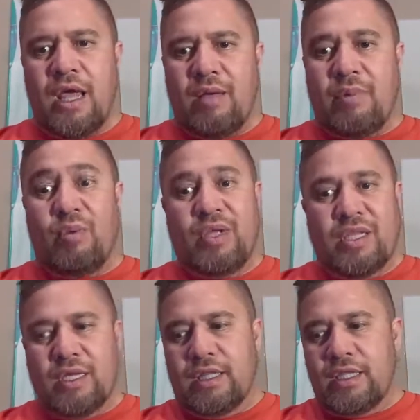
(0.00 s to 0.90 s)
but we
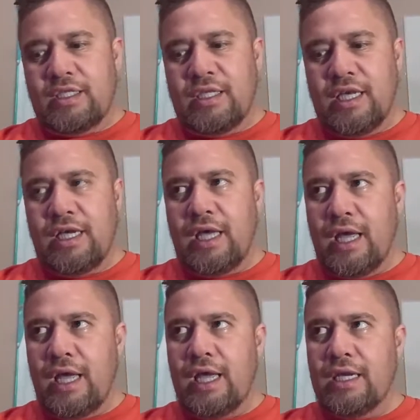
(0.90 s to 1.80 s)
did it this year,
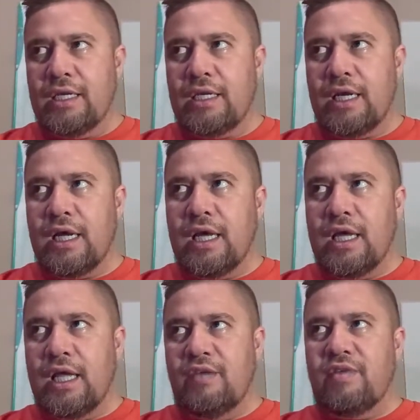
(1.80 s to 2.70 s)
and
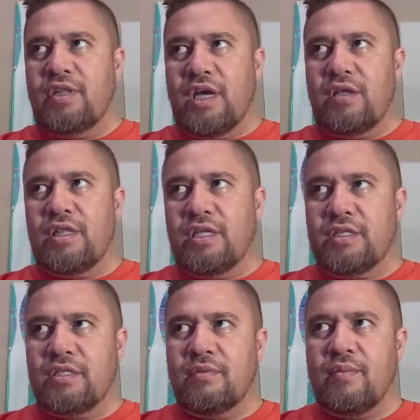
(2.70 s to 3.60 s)
even though
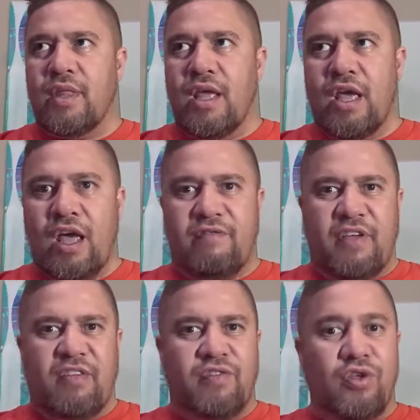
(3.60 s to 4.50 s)
there's a
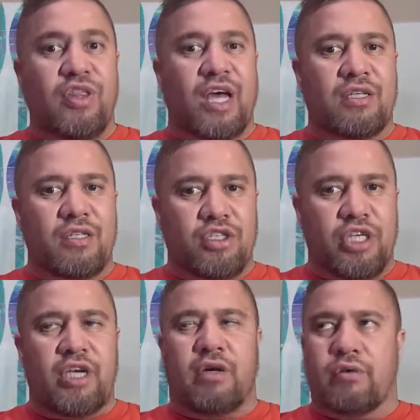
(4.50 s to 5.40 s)
fair few thousand
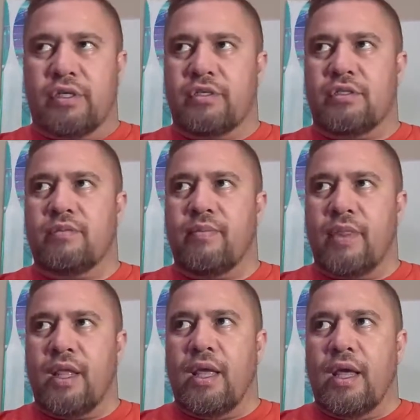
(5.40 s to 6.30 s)
shareholders,
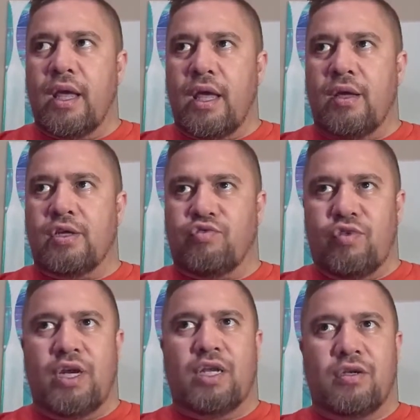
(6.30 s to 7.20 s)
it's
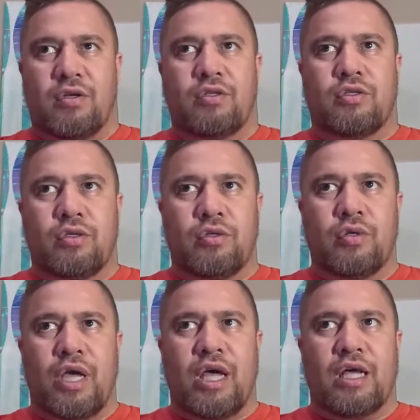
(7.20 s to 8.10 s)
really good to
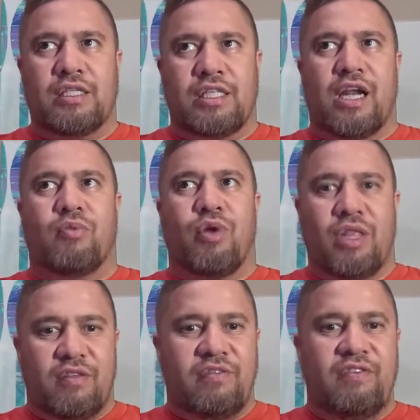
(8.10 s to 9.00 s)

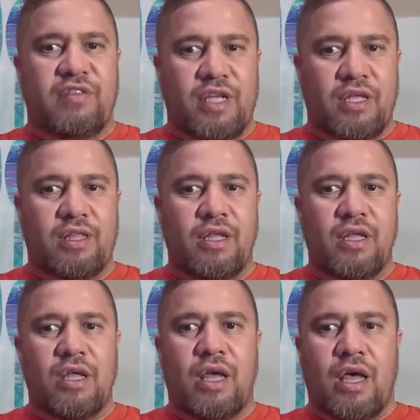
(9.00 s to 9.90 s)
celebrate the 50th
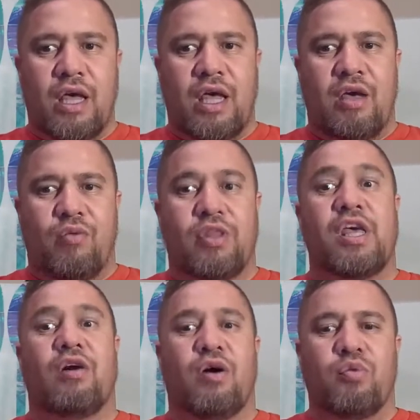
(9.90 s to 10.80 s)
with
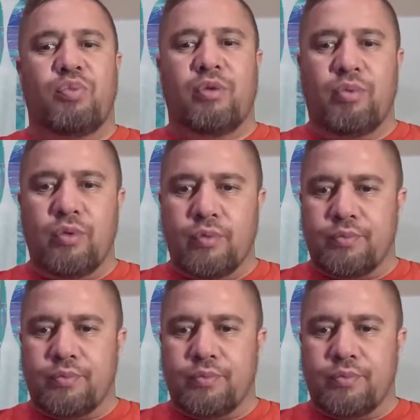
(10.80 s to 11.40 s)
our old people.